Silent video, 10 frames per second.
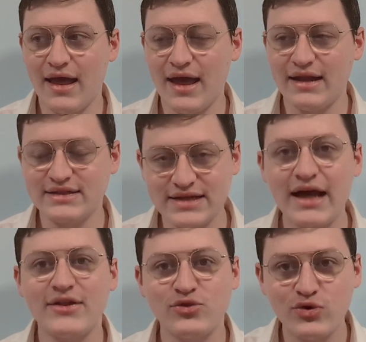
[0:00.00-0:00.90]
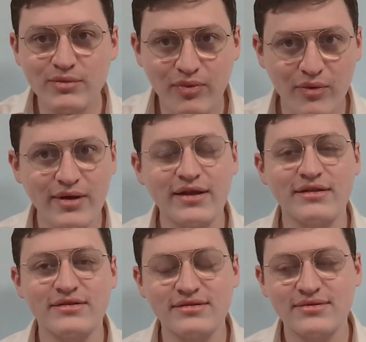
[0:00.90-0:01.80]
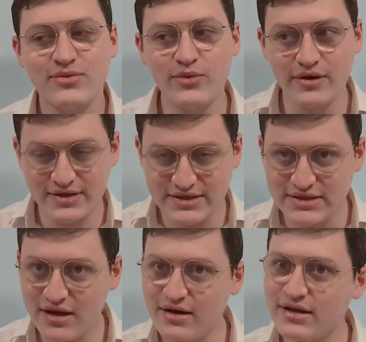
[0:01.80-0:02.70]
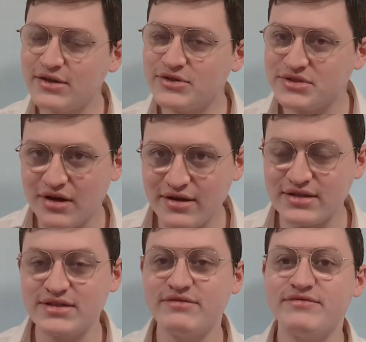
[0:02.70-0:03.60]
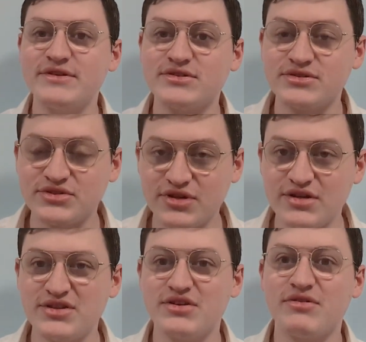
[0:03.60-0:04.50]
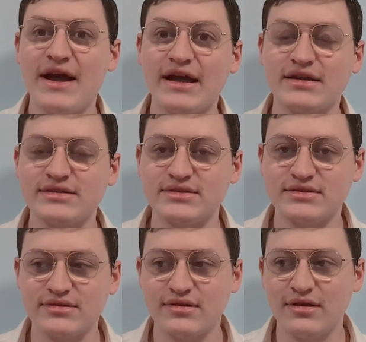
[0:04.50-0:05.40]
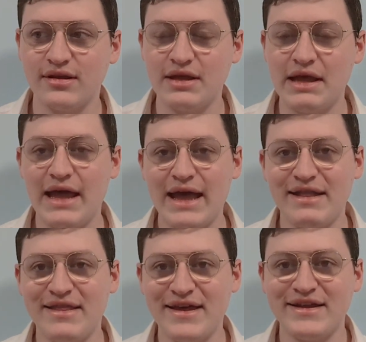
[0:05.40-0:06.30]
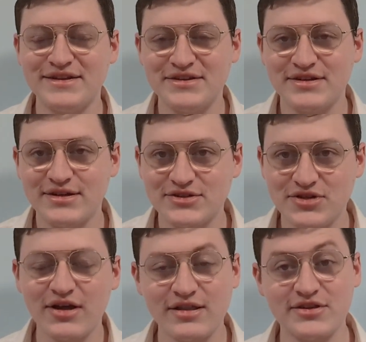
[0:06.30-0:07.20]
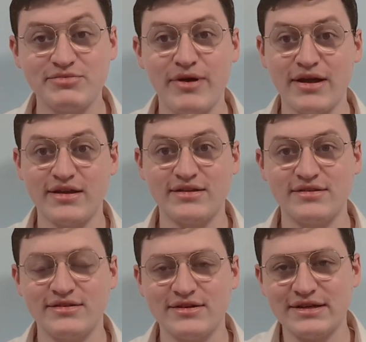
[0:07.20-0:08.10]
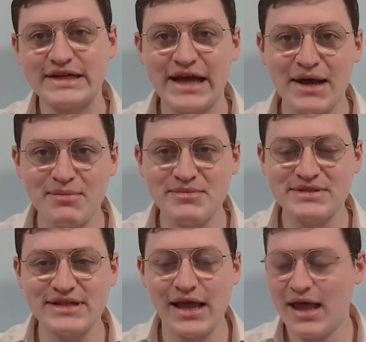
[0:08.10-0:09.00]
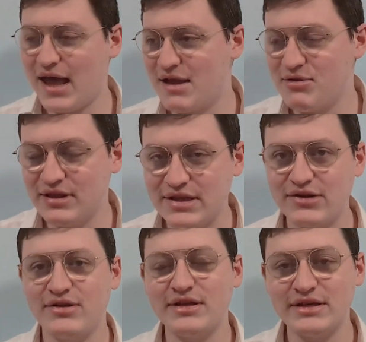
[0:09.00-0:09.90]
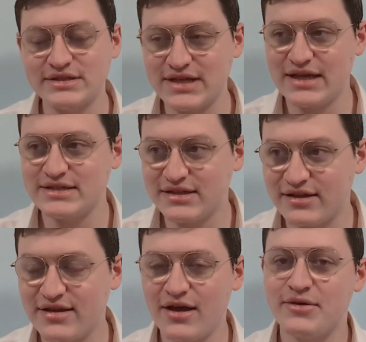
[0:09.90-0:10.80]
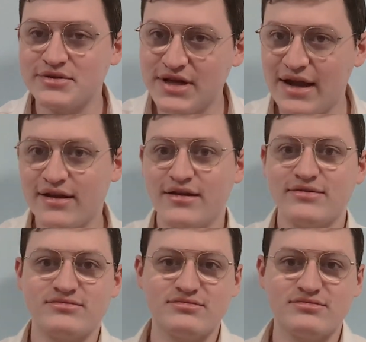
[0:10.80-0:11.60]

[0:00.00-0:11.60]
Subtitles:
And it's gotten to a point where you're starting to see fissures, you're starting to see cracks. And then Chuck the Schmuck comes and literally says that Netanyahu has got to go.